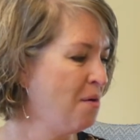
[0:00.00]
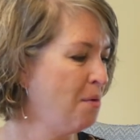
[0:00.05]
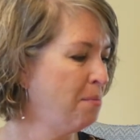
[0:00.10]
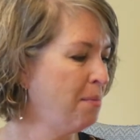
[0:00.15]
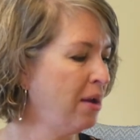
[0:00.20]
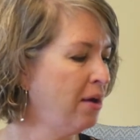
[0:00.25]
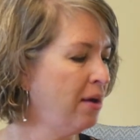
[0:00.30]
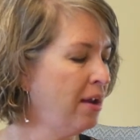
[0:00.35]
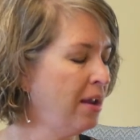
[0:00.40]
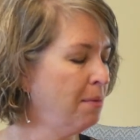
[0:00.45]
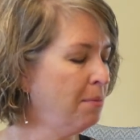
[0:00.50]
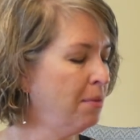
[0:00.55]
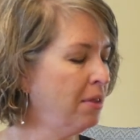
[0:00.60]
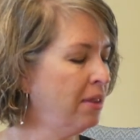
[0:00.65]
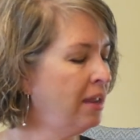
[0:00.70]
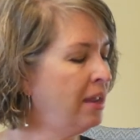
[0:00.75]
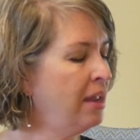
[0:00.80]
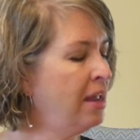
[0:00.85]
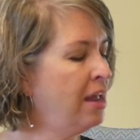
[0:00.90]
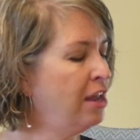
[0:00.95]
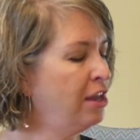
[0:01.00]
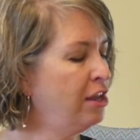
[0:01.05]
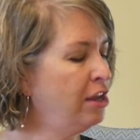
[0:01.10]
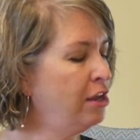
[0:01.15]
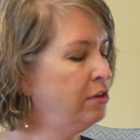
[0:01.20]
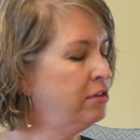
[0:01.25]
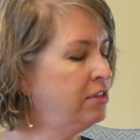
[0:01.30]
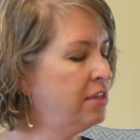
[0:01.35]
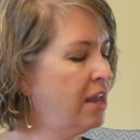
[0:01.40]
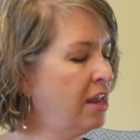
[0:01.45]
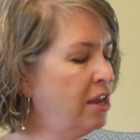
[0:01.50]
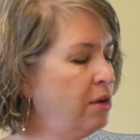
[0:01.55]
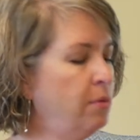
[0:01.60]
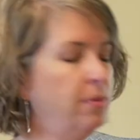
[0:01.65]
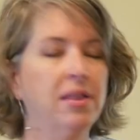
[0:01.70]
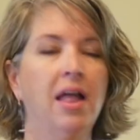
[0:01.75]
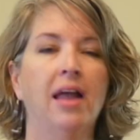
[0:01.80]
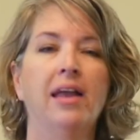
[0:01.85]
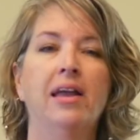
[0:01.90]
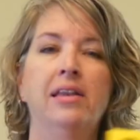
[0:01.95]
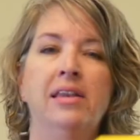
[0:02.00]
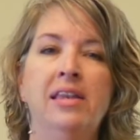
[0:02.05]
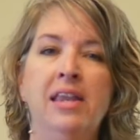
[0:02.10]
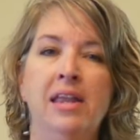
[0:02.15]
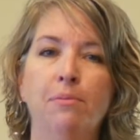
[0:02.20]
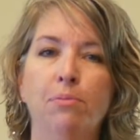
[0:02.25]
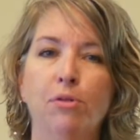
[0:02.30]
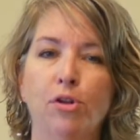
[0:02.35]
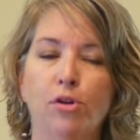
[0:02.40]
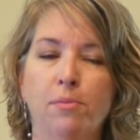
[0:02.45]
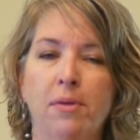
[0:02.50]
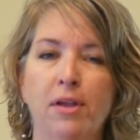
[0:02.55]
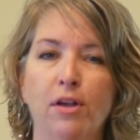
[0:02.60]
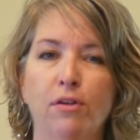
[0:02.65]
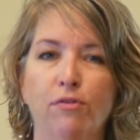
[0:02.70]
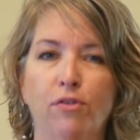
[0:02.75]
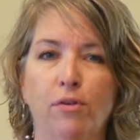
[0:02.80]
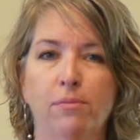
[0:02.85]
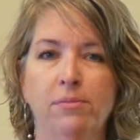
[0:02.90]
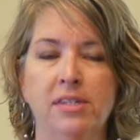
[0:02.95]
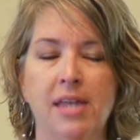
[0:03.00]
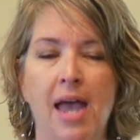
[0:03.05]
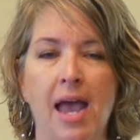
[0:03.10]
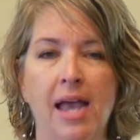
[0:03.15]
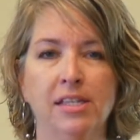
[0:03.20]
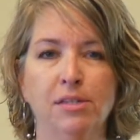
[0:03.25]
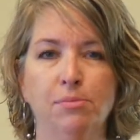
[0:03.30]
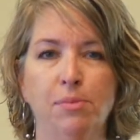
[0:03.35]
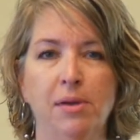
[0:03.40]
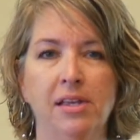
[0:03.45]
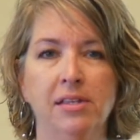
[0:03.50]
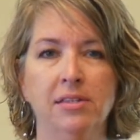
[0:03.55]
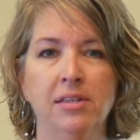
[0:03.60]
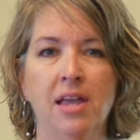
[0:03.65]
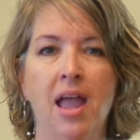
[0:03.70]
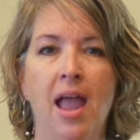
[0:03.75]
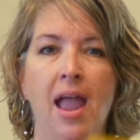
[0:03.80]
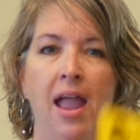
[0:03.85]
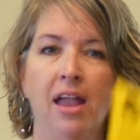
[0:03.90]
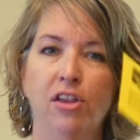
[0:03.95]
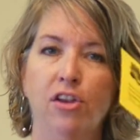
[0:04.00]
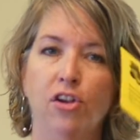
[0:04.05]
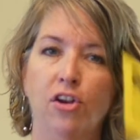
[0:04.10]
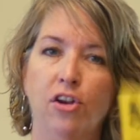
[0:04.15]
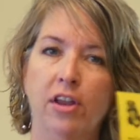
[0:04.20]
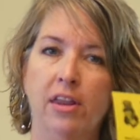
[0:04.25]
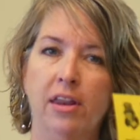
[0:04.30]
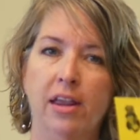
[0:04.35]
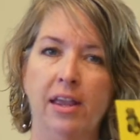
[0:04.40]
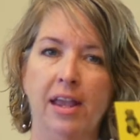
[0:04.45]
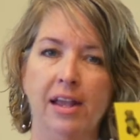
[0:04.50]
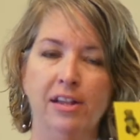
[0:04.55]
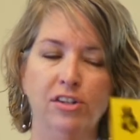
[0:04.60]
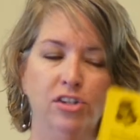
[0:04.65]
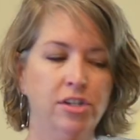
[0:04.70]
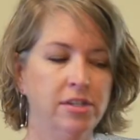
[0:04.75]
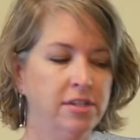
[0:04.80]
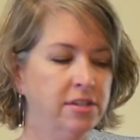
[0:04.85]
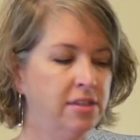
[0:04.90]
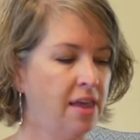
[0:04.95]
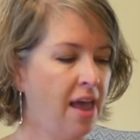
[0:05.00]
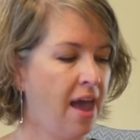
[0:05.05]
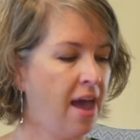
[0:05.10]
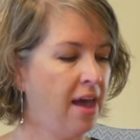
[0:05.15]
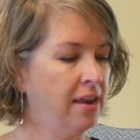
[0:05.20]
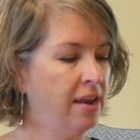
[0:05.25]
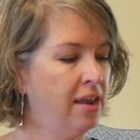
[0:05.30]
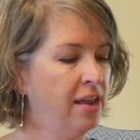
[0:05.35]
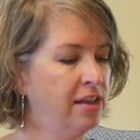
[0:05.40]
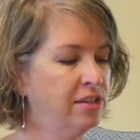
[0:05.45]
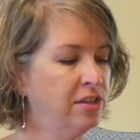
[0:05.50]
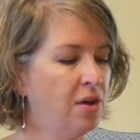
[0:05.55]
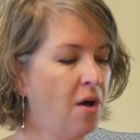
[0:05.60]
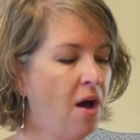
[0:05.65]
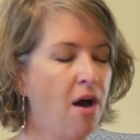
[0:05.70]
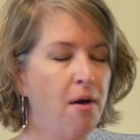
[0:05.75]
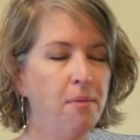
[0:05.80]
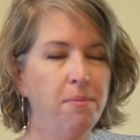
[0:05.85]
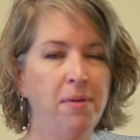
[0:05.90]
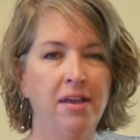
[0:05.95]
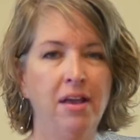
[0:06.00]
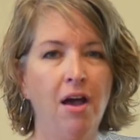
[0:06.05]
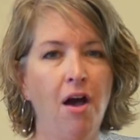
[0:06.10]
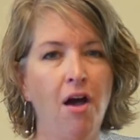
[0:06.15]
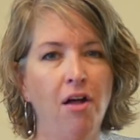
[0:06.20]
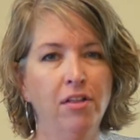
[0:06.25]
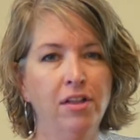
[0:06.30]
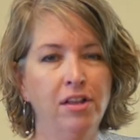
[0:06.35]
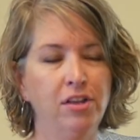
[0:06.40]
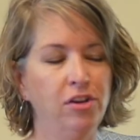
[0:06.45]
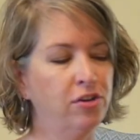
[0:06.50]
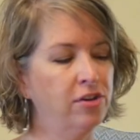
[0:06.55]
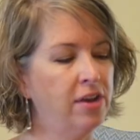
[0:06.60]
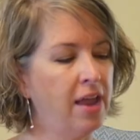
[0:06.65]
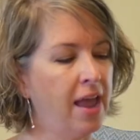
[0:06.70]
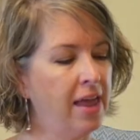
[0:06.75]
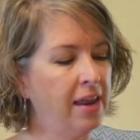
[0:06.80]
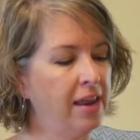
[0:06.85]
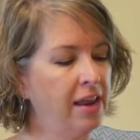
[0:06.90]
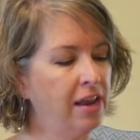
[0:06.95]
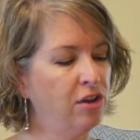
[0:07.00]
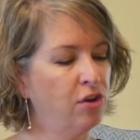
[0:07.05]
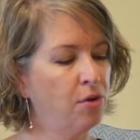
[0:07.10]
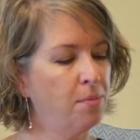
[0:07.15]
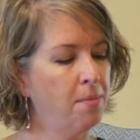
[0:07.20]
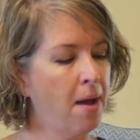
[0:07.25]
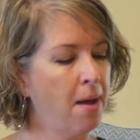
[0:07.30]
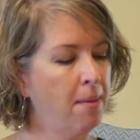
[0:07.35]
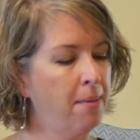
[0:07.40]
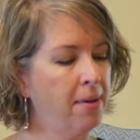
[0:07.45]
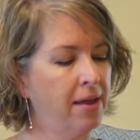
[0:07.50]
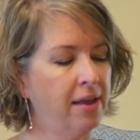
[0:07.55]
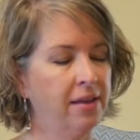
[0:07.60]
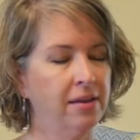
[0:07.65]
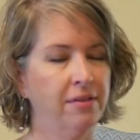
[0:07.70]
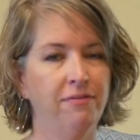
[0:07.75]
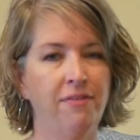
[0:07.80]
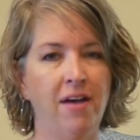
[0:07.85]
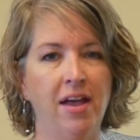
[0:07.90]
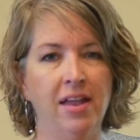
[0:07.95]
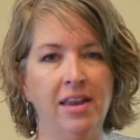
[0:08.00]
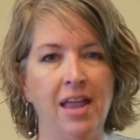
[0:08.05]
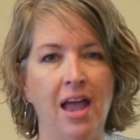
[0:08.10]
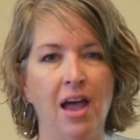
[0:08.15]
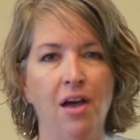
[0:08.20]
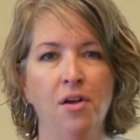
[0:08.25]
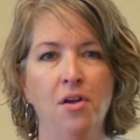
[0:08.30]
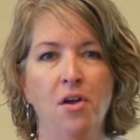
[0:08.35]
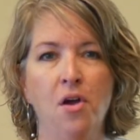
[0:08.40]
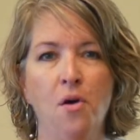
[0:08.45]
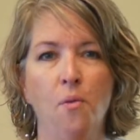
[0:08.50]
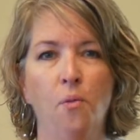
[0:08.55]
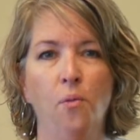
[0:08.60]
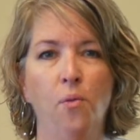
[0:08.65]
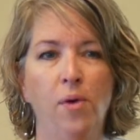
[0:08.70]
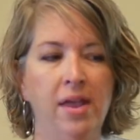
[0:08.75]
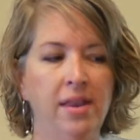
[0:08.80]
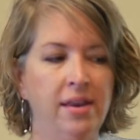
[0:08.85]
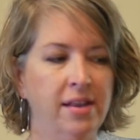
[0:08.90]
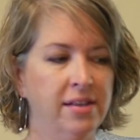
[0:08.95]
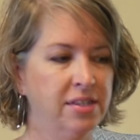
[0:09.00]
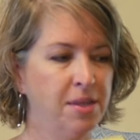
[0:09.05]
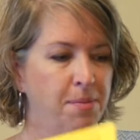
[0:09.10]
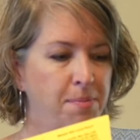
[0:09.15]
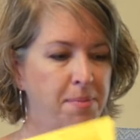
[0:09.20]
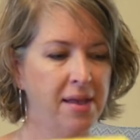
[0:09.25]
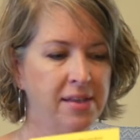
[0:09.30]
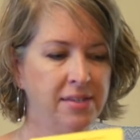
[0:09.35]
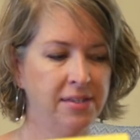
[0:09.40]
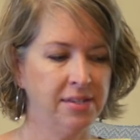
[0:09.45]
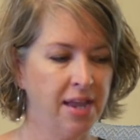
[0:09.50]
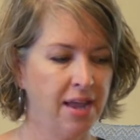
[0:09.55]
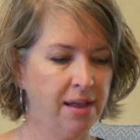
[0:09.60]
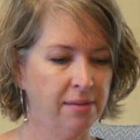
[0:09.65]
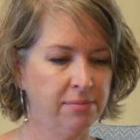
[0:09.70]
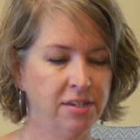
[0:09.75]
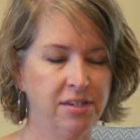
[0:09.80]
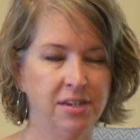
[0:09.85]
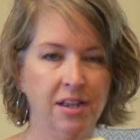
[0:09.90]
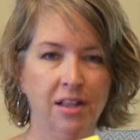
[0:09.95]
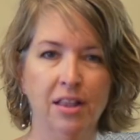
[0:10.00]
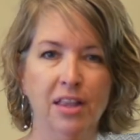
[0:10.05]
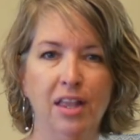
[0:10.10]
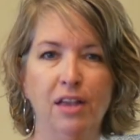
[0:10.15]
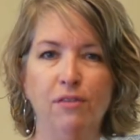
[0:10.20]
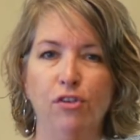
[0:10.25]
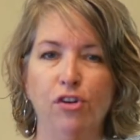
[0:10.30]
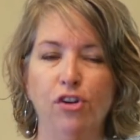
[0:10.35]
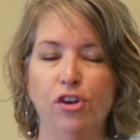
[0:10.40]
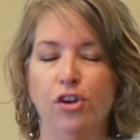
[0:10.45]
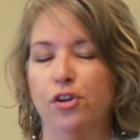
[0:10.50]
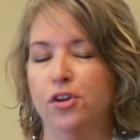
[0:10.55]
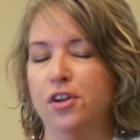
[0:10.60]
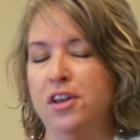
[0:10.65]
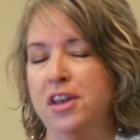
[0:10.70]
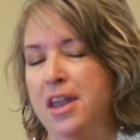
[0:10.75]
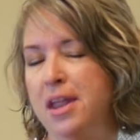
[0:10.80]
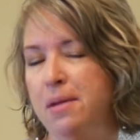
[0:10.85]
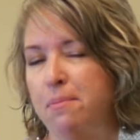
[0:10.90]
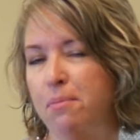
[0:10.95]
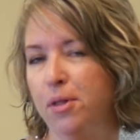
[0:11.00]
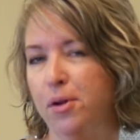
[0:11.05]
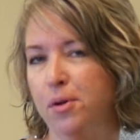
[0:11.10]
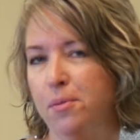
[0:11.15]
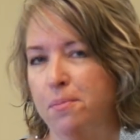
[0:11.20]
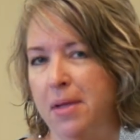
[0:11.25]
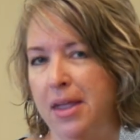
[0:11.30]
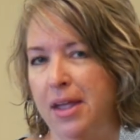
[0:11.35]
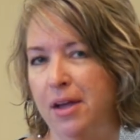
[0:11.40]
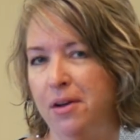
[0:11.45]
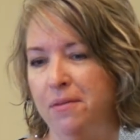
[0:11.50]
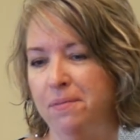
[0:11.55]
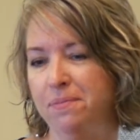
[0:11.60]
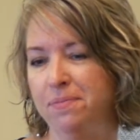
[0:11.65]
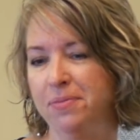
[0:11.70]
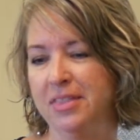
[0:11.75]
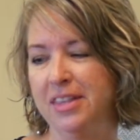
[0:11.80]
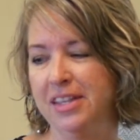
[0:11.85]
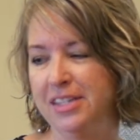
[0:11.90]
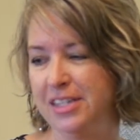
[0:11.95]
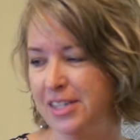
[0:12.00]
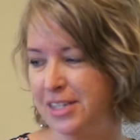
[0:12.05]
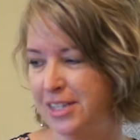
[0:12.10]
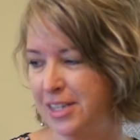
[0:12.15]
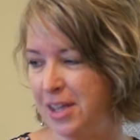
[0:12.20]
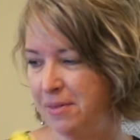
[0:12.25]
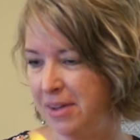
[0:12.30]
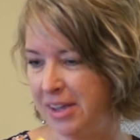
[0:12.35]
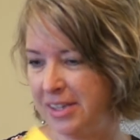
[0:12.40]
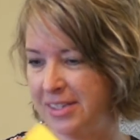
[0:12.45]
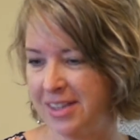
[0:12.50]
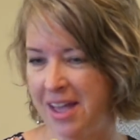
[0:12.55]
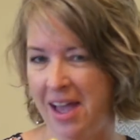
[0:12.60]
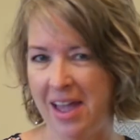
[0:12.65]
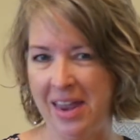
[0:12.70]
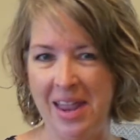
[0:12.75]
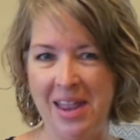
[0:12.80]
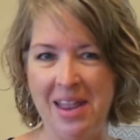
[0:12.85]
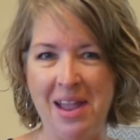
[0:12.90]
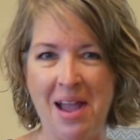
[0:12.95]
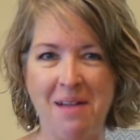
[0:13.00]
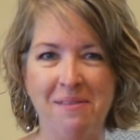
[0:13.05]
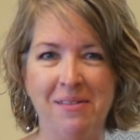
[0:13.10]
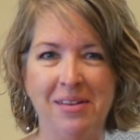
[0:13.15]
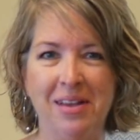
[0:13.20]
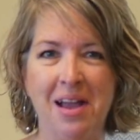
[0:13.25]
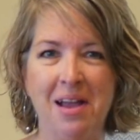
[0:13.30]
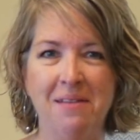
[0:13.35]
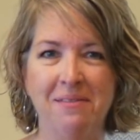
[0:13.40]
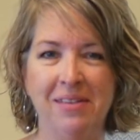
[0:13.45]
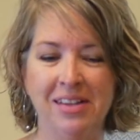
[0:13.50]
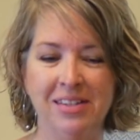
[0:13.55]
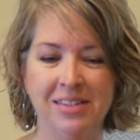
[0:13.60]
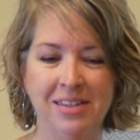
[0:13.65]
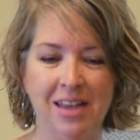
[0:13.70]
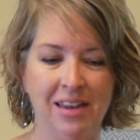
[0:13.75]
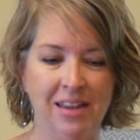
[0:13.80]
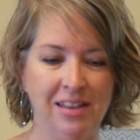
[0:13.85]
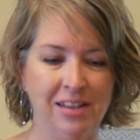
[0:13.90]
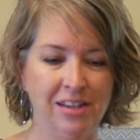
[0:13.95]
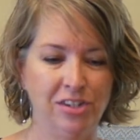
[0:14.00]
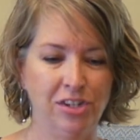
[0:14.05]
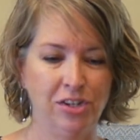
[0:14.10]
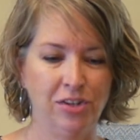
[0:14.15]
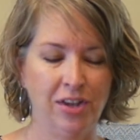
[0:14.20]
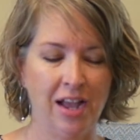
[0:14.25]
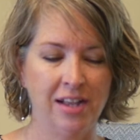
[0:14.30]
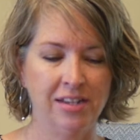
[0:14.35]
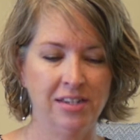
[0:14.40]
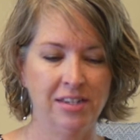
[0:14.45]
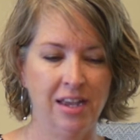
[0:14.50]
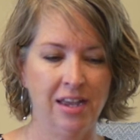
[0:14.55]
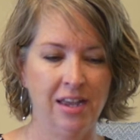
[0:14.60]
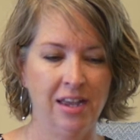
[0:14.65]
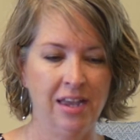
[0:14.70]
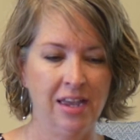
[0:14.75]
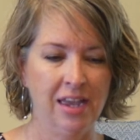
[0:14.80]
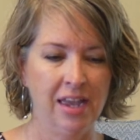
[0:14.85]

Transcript: Well, Mary Emily, you say you would like a nibbler meal from Zaxby's, and you're going to get just that. So I'll be calling your daddy and your mama and to find out when is the best time to deliver your nibbler meal. This is so exciting. I'm excited that you got to